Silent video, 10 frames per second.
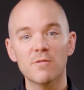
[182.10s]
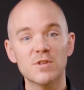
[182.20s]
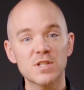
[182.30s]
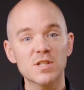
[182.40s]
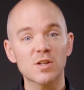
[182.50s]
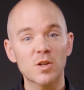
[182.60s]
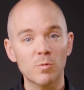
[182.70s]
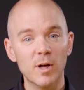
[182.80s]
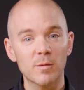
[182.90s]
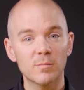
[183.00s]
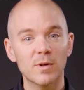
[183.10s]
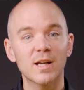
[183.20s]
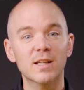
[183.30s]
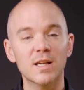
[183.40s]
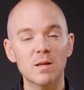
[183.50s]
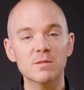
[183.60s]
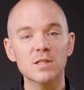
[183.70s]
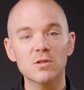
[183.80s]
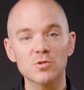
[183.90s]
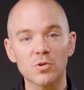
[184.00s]
visit us on the web at
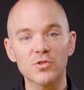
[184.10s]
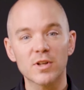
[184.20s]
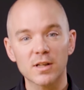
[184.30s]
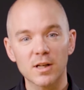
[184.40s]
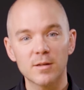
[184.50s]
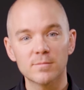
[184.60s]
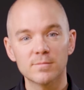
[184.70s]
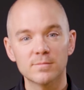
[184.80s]
kmccontrols.com.